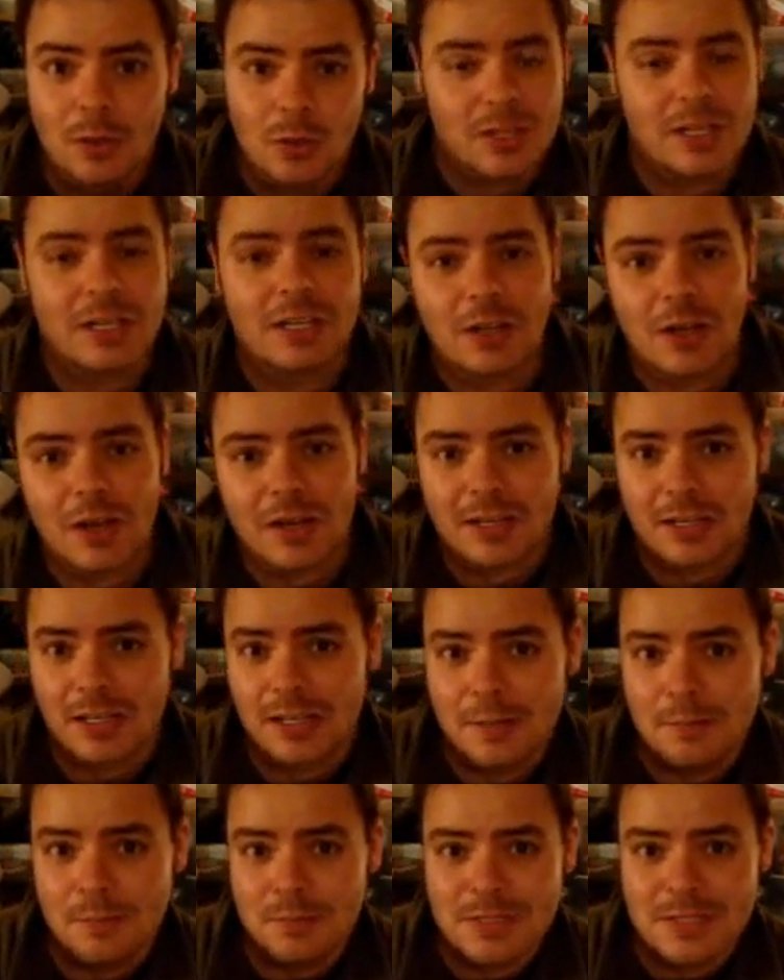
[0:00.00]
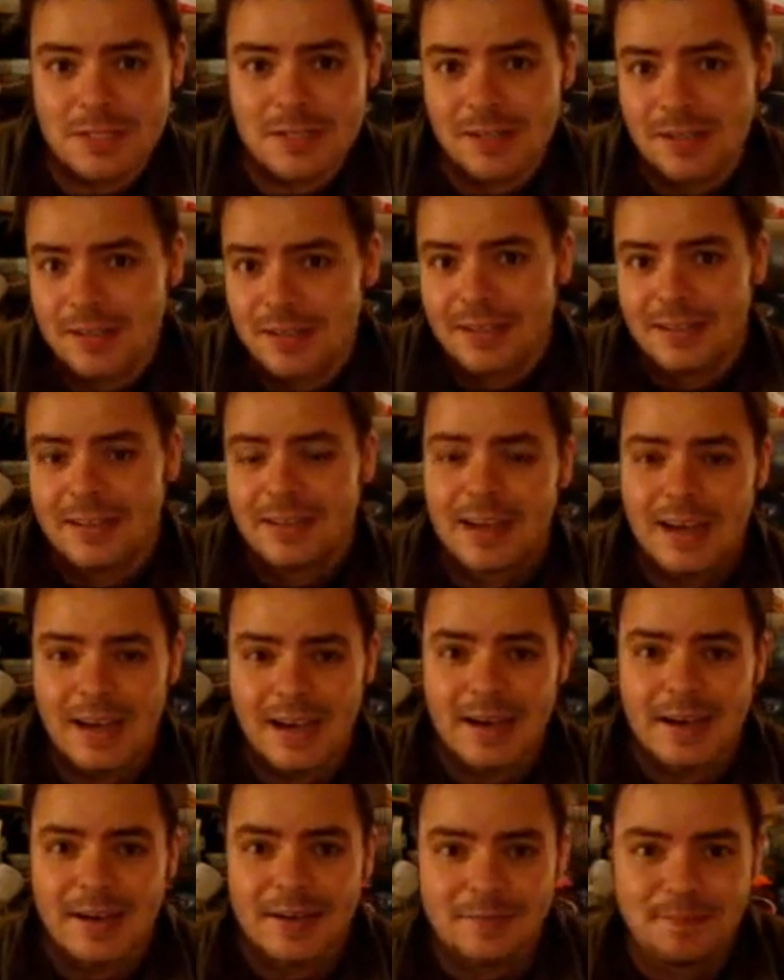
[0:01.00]
looking like Klimt.
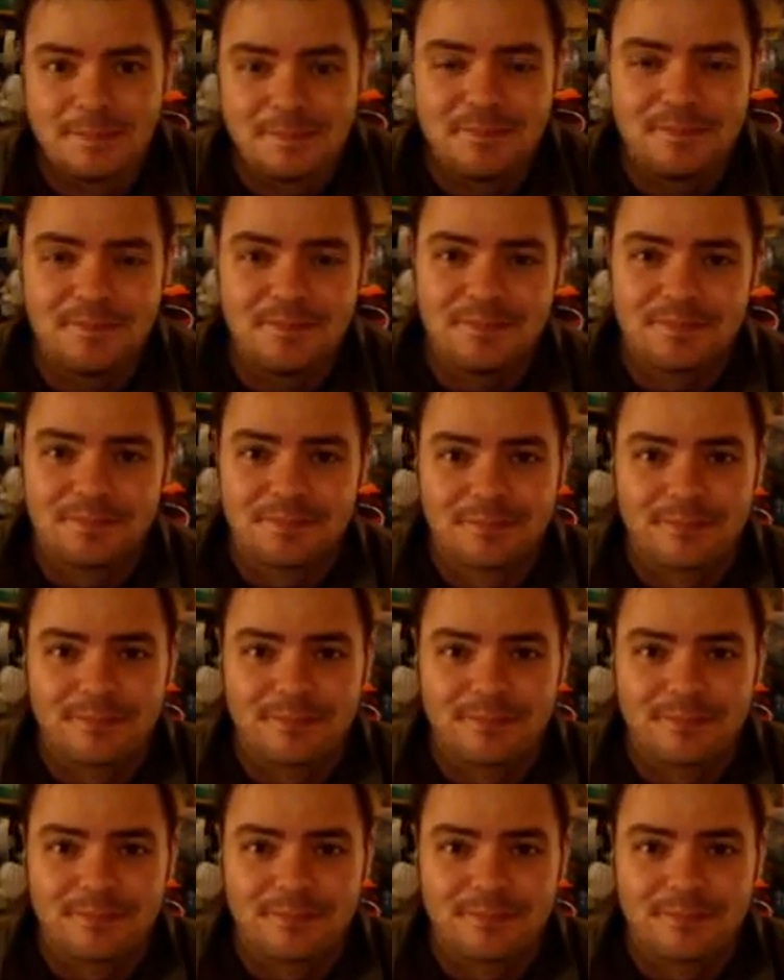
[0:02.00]
Um,